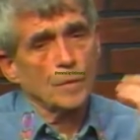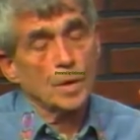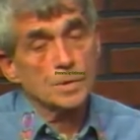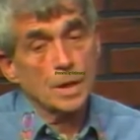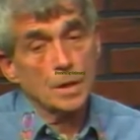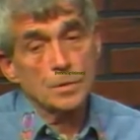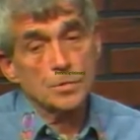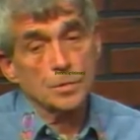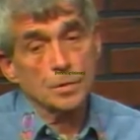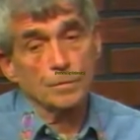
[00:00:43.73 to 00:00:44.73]
as I
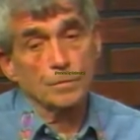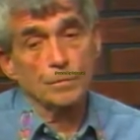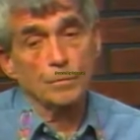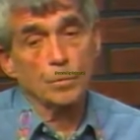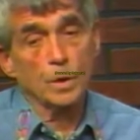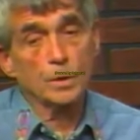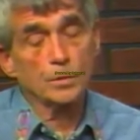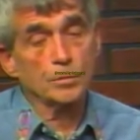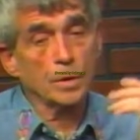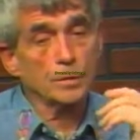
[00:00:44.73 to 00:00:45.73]
sort of
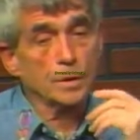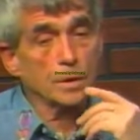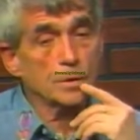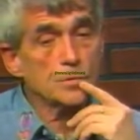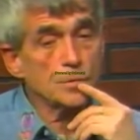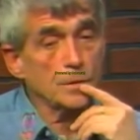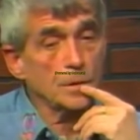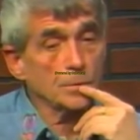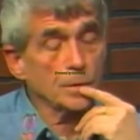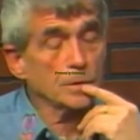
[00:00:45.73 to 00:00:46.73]
wander around the country,
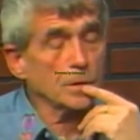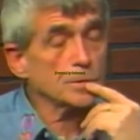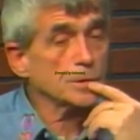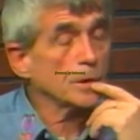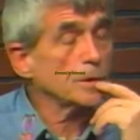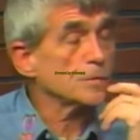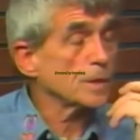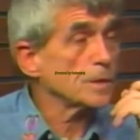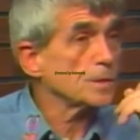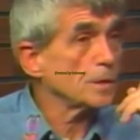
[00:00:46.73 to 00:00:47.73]
the real alternatives
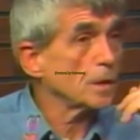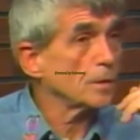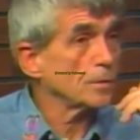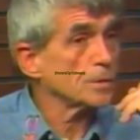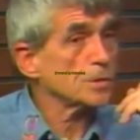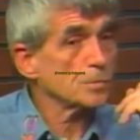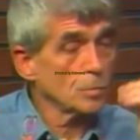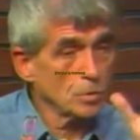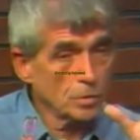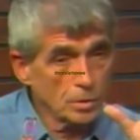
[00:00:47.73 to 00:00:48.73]
I see are in
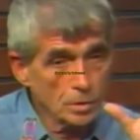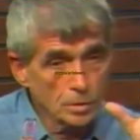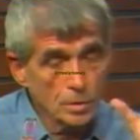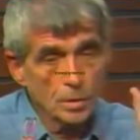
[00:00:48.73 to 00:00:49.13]
small